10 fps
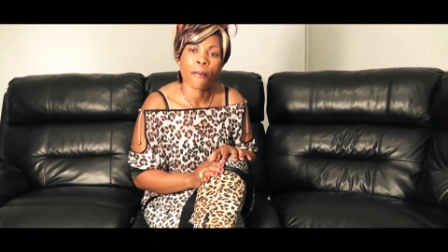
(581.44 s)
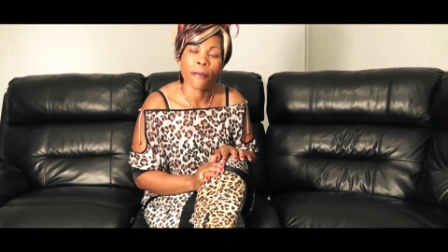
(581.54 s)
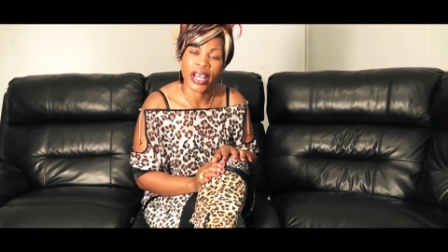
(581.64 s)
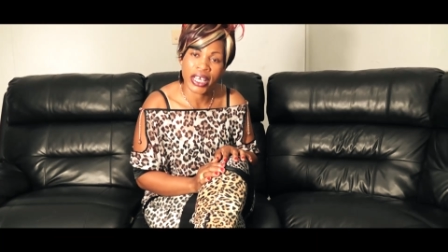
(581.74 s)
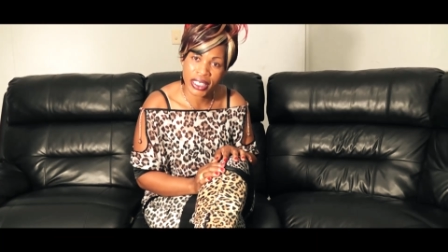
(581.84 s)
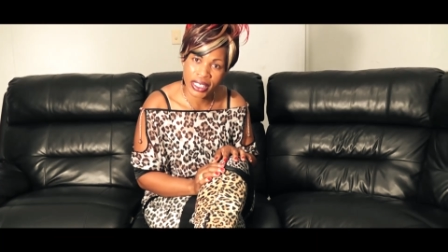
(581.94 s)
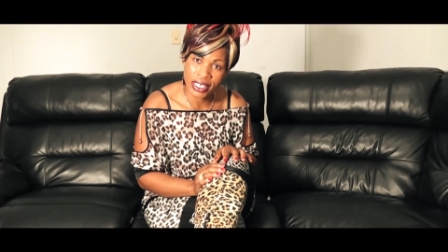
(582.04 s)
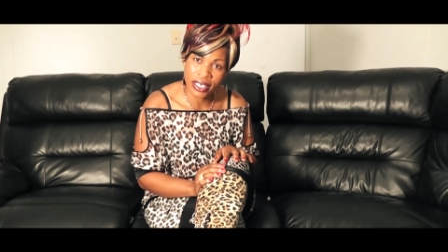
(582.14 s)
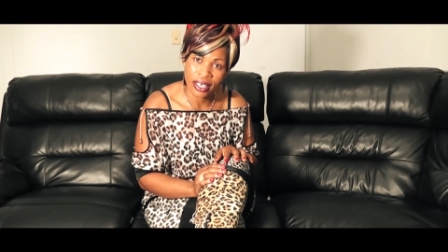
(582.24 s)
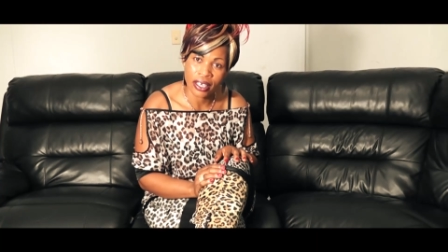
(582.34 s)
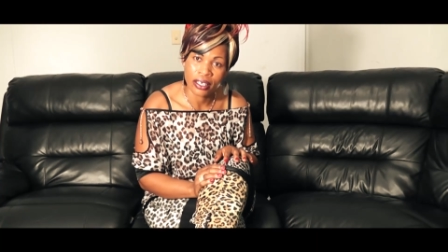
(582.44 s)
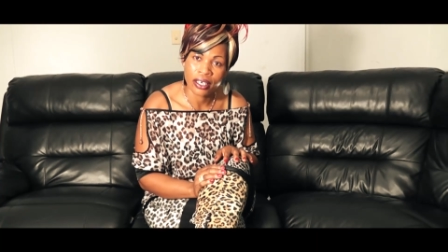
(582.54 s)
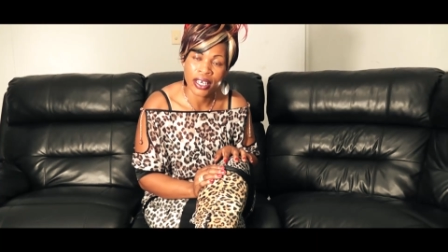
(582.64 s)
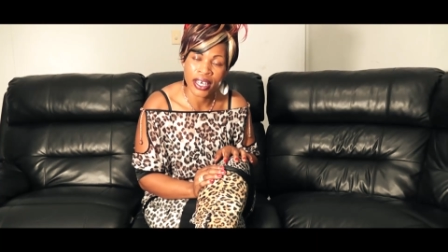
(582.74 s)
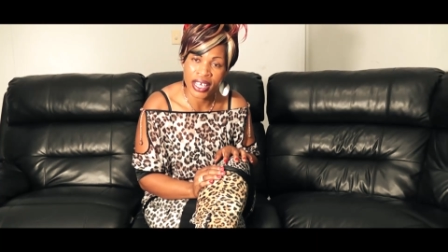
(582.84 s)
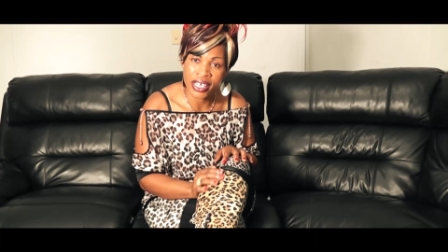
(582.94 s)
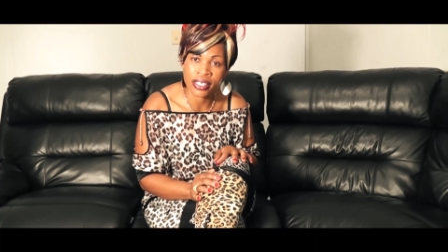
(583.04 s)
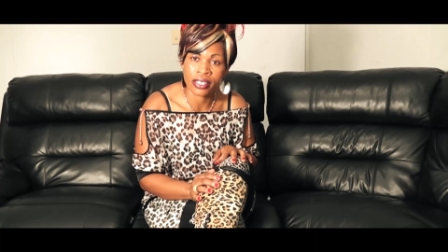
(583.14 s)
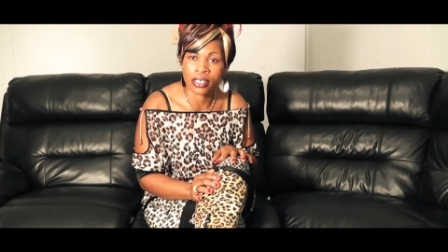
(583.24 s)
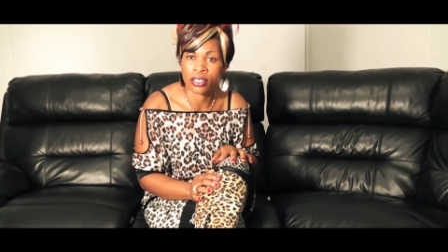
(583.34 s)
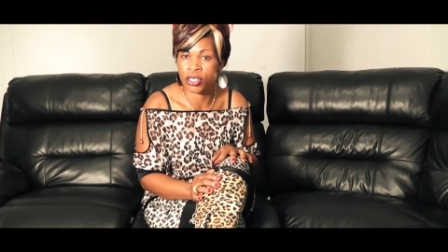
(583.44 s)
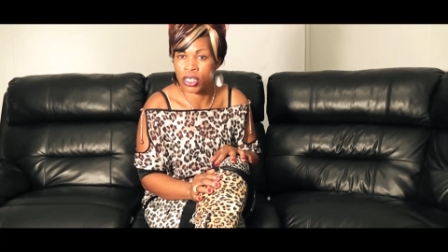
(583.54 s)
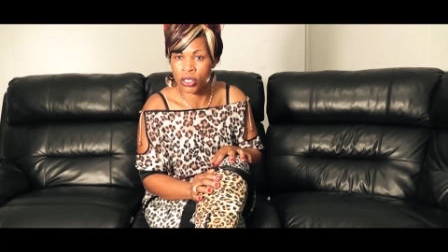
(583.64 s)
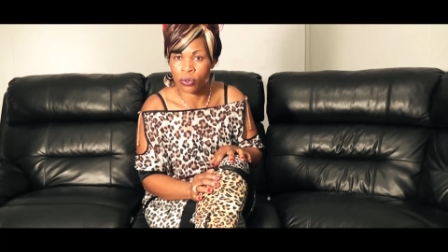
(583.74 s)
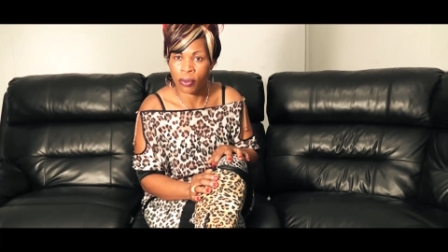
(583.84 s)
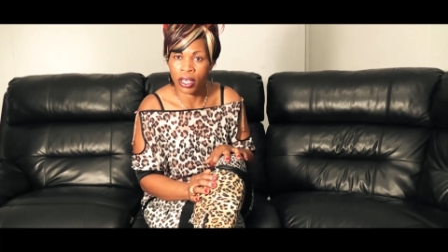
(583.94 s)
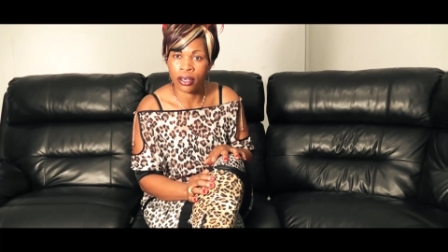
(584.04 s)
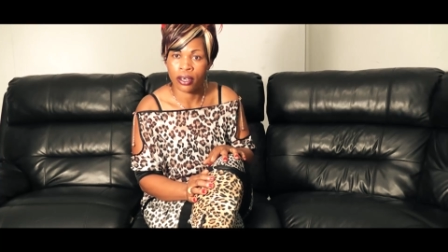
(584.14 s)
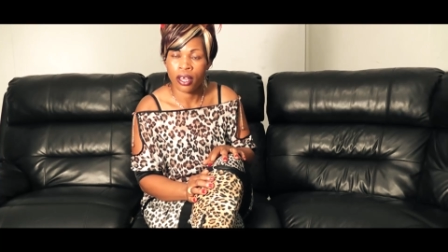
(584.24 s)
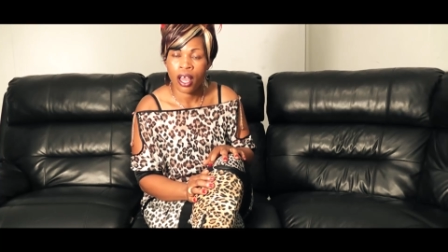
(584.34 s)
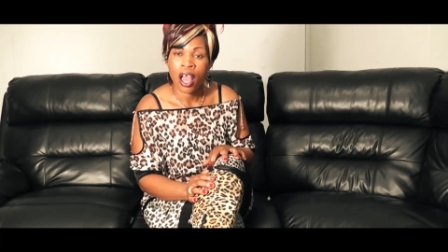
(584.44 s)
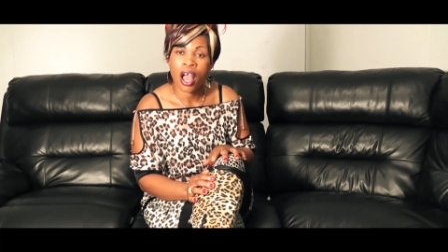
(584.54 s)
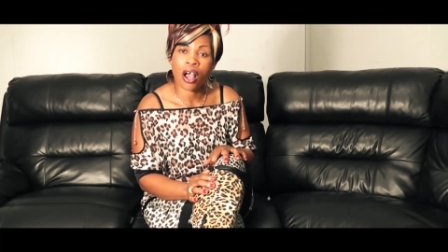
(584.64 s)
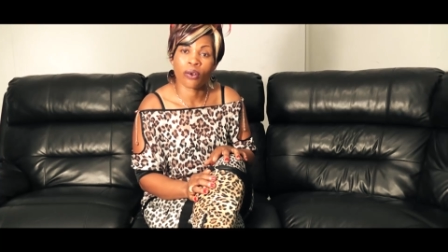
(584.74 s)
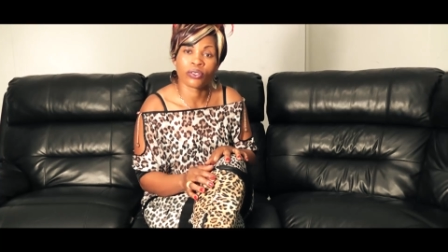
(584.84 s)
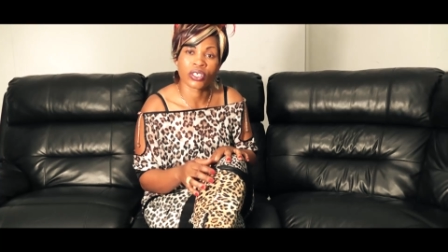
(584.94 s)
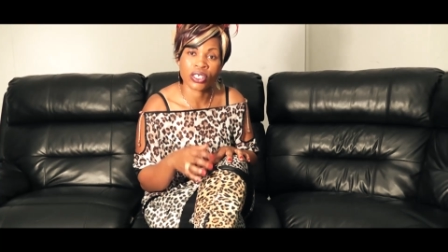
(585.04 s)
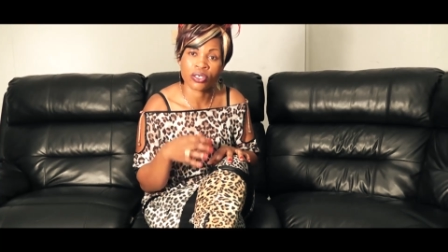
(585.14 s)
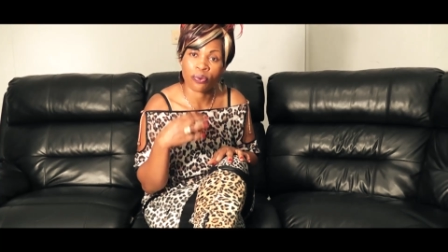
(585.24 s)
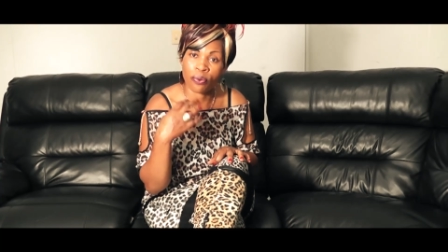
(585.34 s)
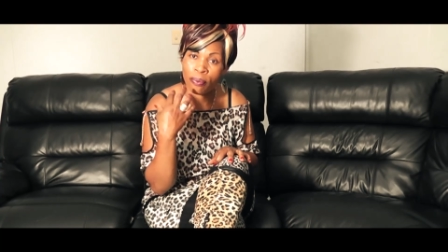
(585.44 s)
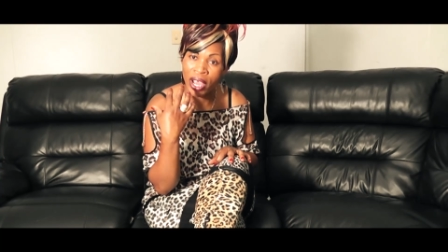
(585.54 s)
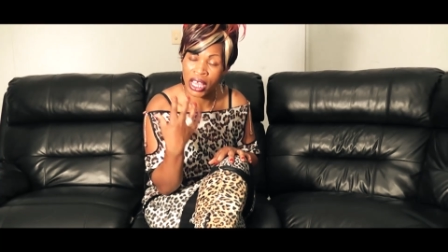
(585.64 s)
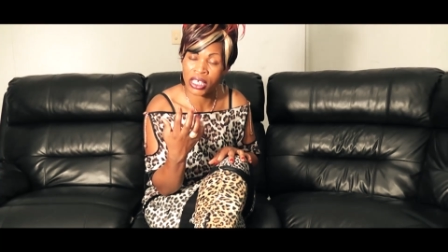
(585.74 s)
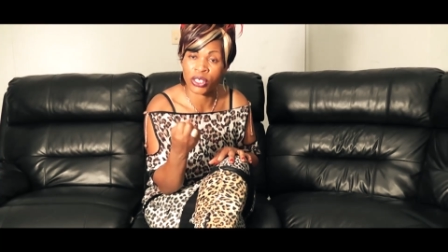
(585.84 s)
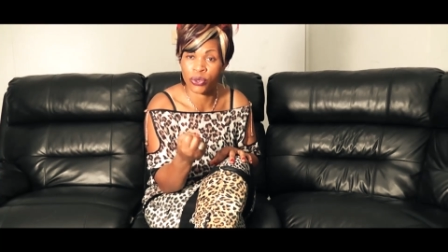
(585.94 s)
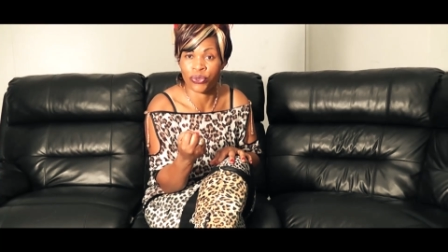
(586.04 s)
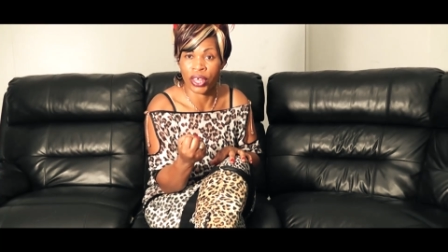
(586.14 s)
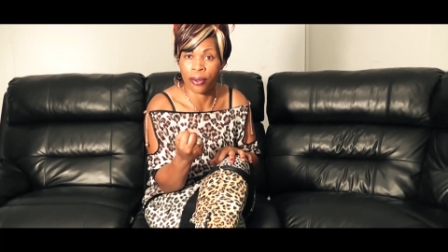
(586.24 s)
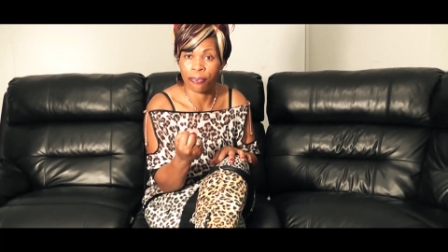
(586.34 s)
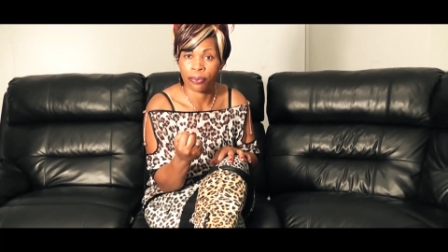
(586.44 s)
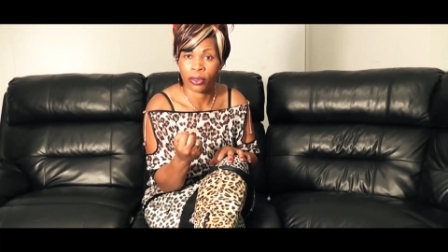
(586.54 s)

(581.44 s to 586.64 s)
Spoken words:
my dear ladies and gentlemen, I'll just remind you that